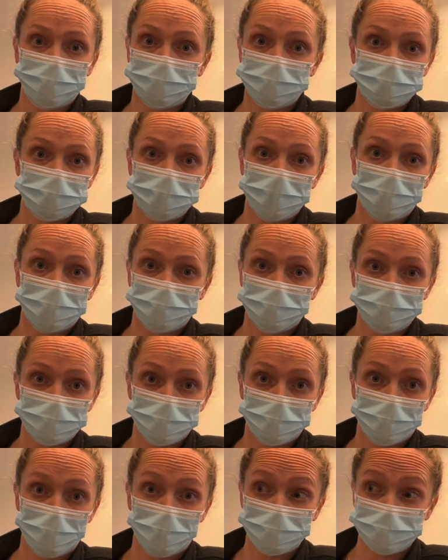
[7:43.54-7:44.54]
it's not against the
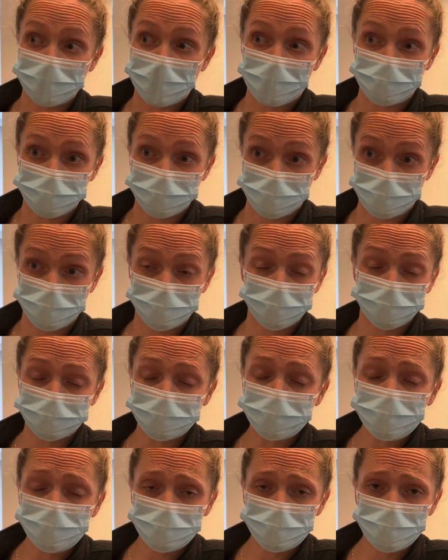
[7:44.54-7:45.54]
law. It's actually
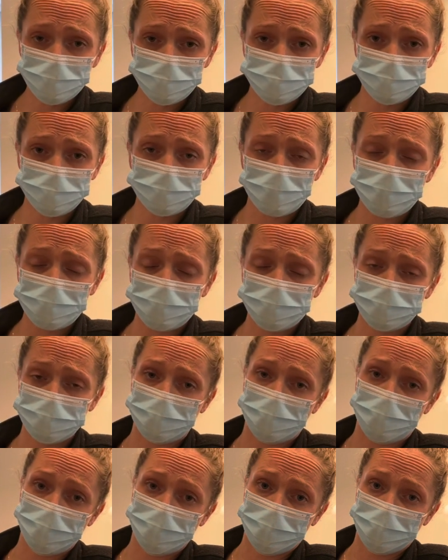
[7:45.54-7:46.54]
the right of the
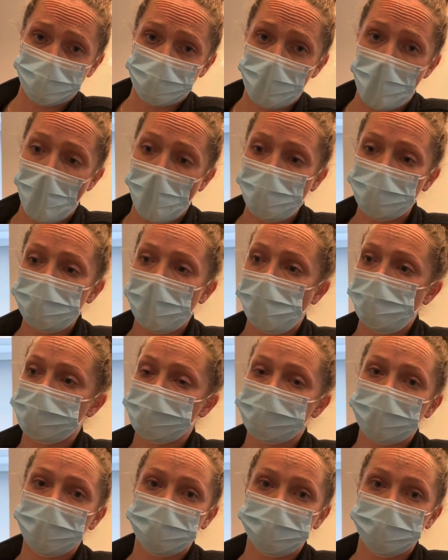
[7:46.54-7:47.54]
public
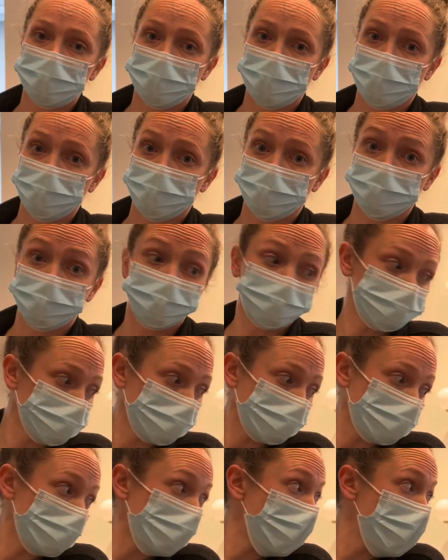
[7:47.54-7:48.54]
to govern
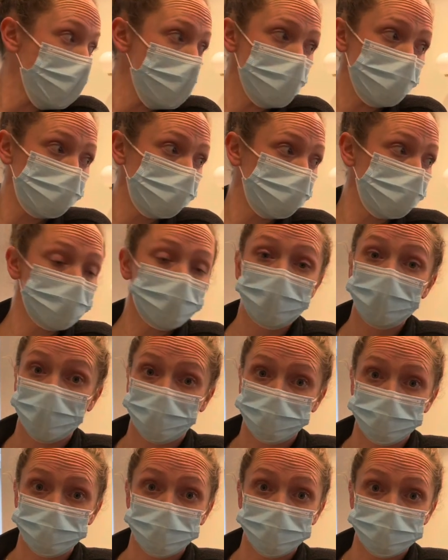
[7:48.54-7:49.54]

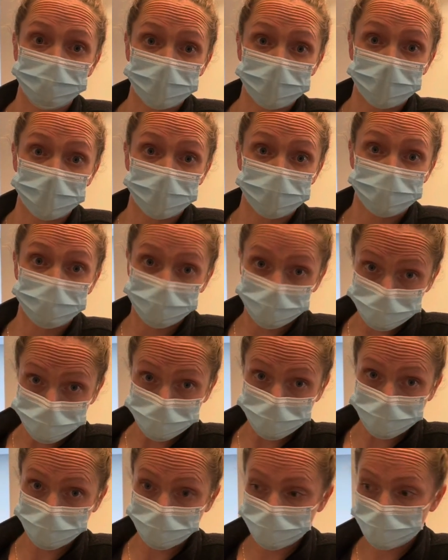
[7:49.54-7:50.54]
government business.
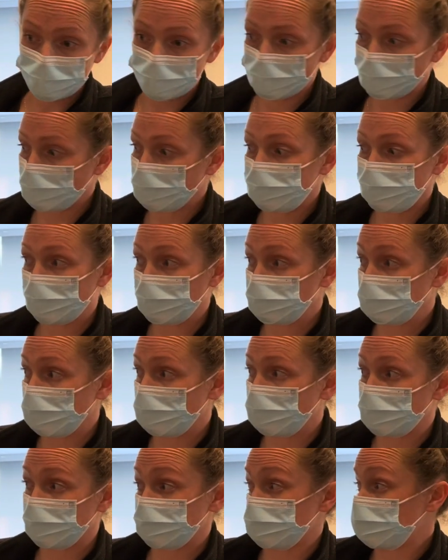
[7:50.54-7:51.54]
So I'm not
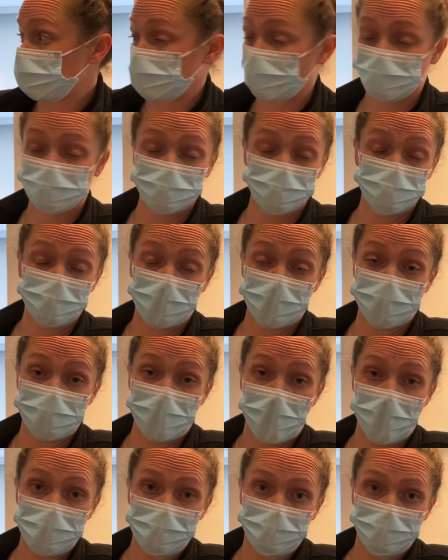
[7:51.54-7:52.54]
understanding why
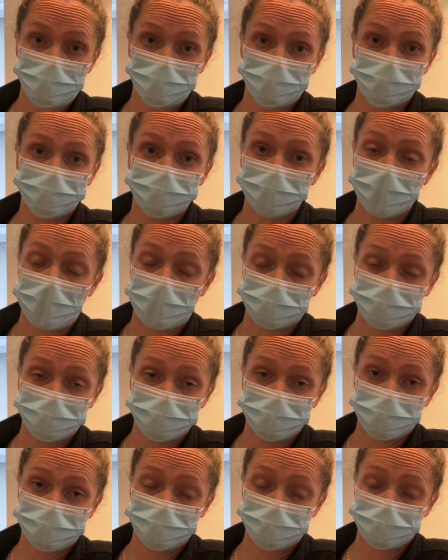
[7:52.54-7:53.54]
they're acting
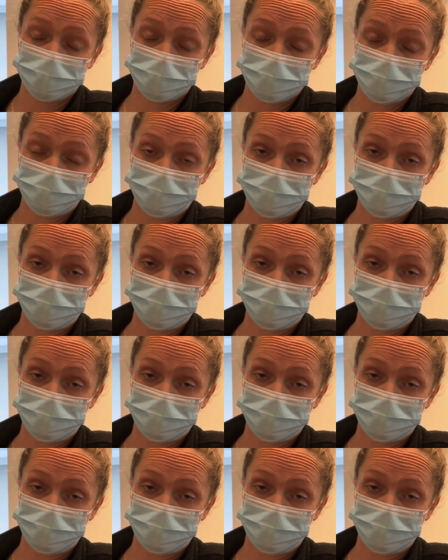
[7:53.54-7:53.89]
like this.